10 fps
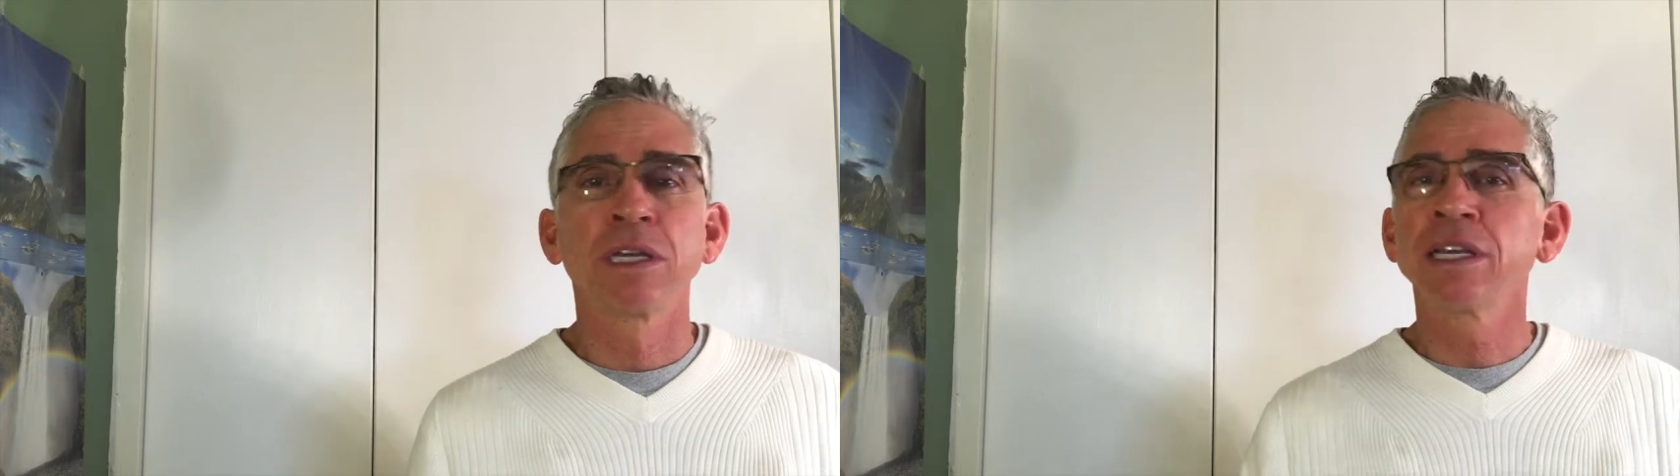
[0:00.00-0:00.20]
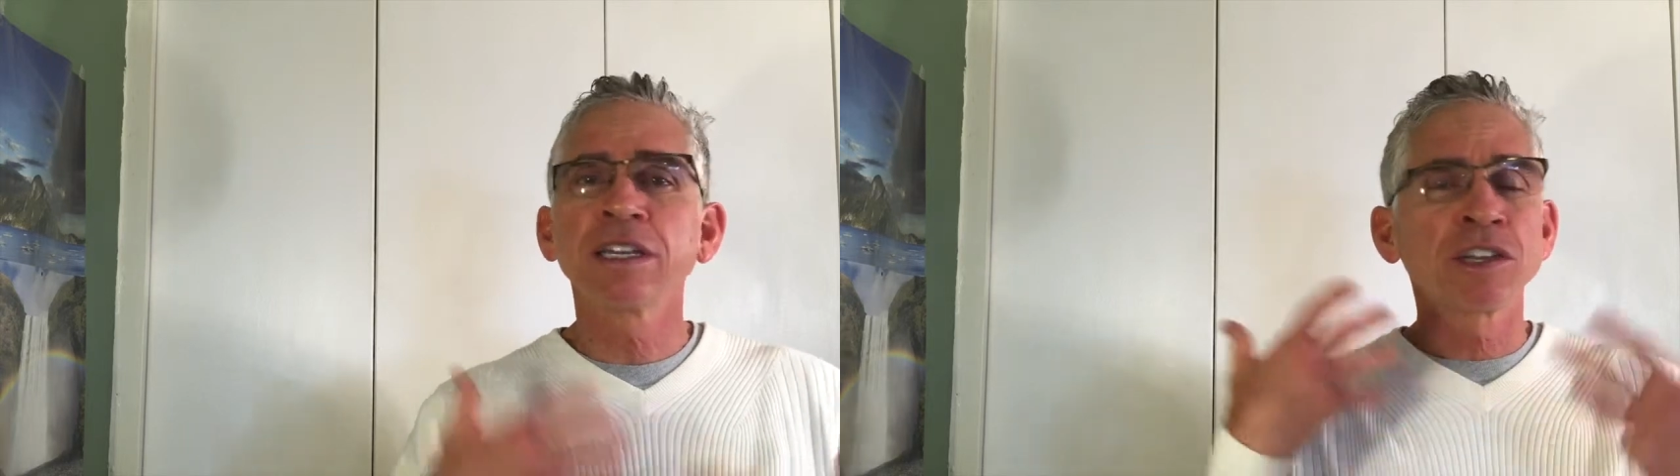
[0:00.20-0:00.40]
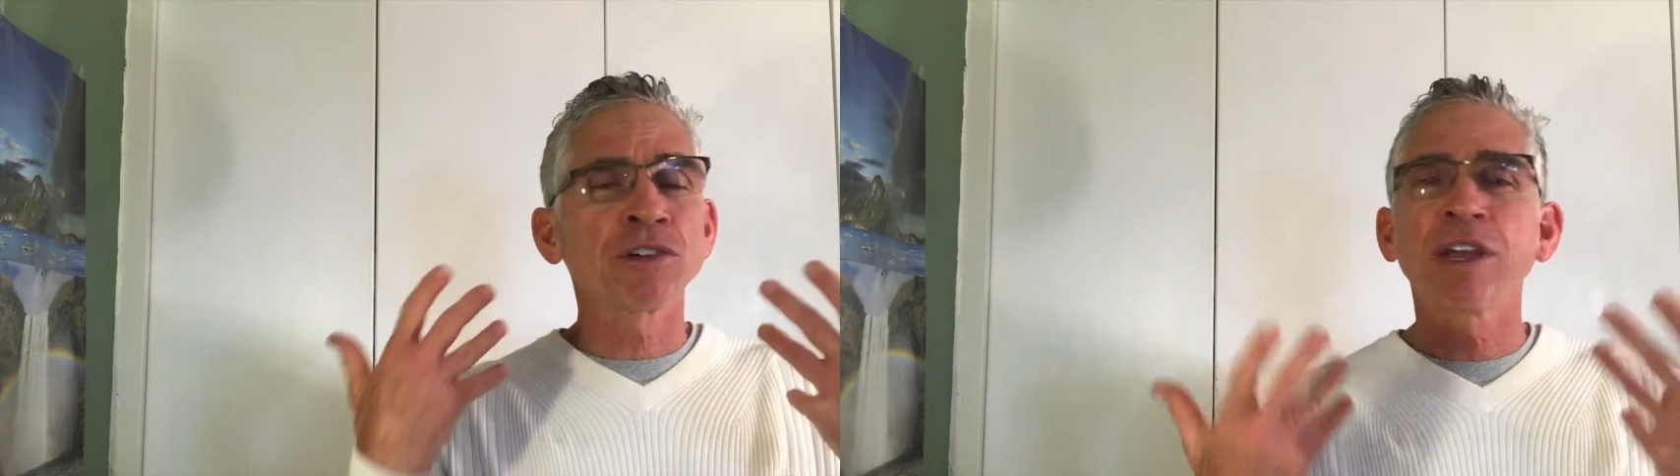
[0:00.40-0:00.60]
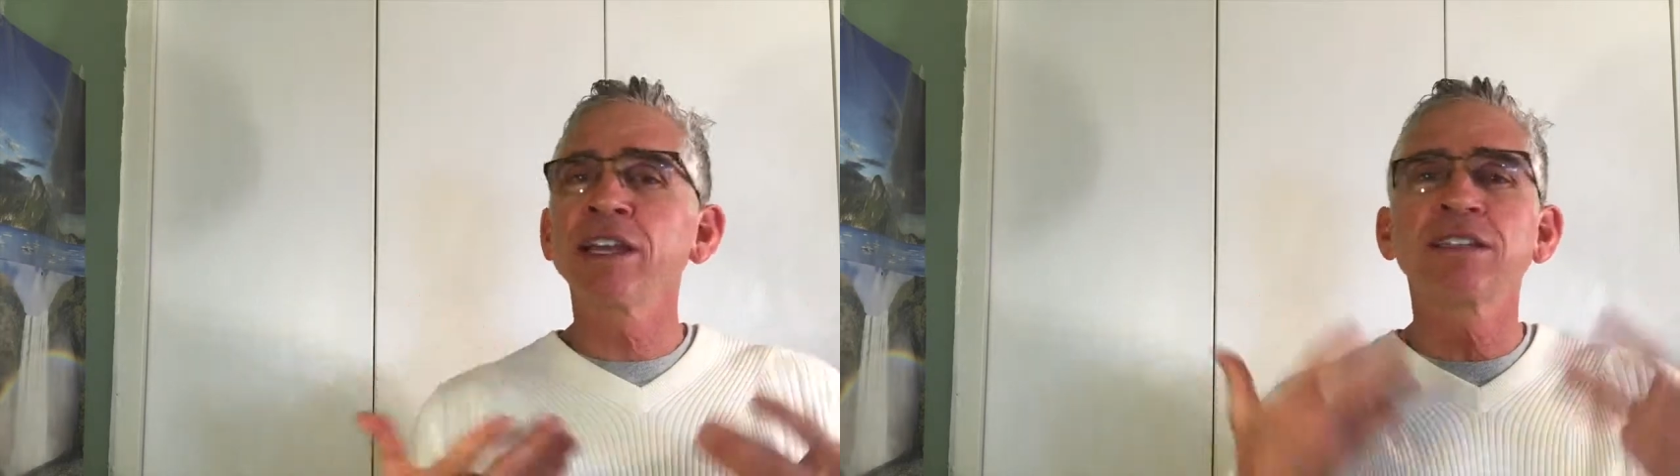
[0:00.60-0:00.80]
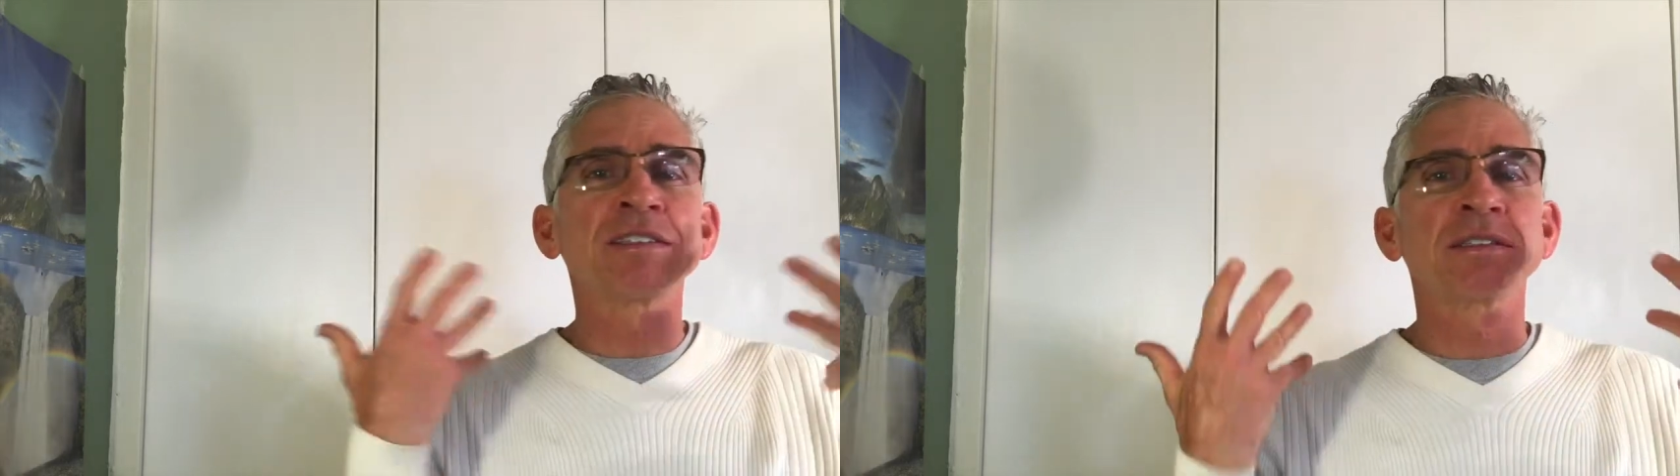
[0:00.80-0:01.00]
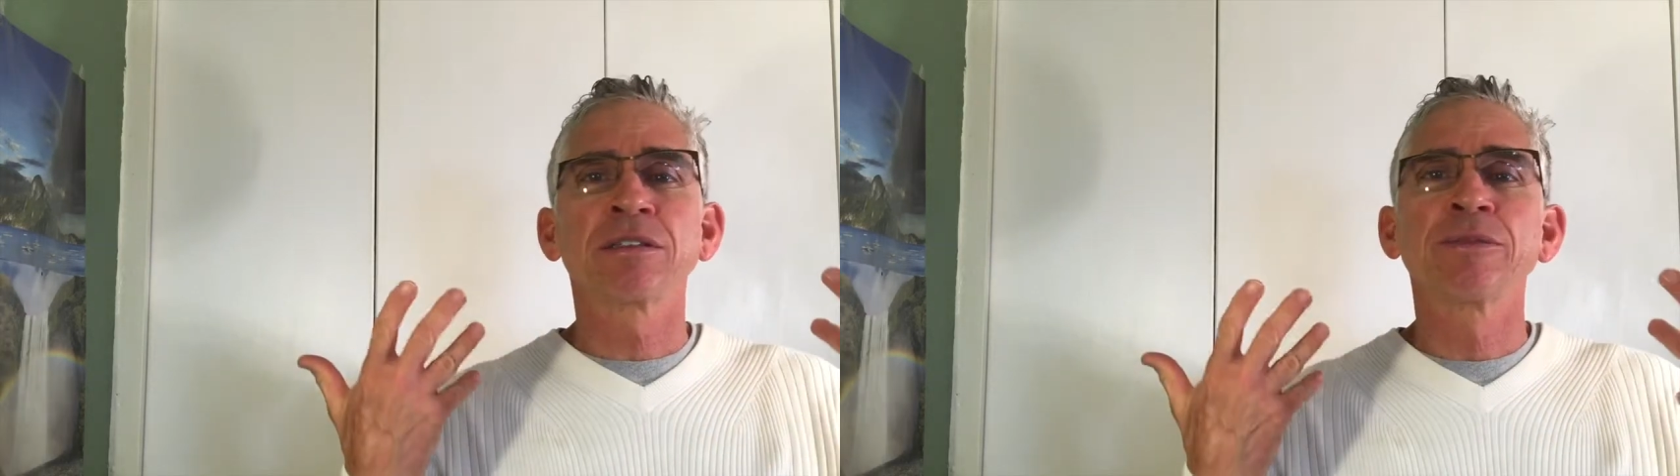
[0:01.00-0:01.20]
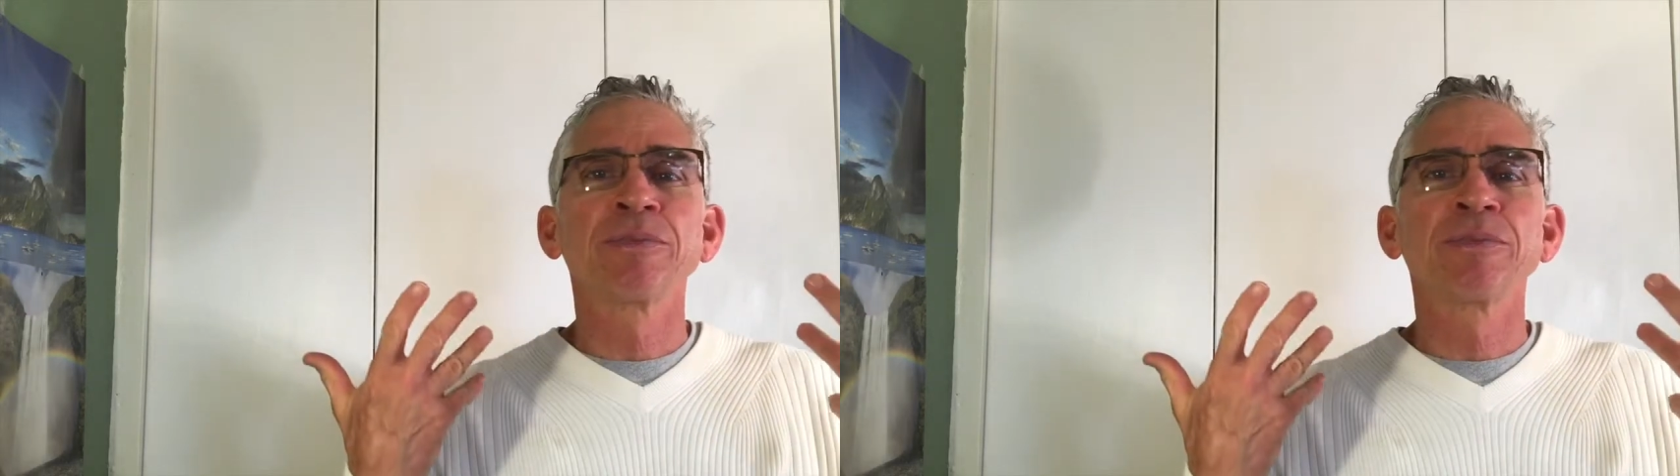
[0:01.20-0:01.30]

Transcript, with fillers: it creates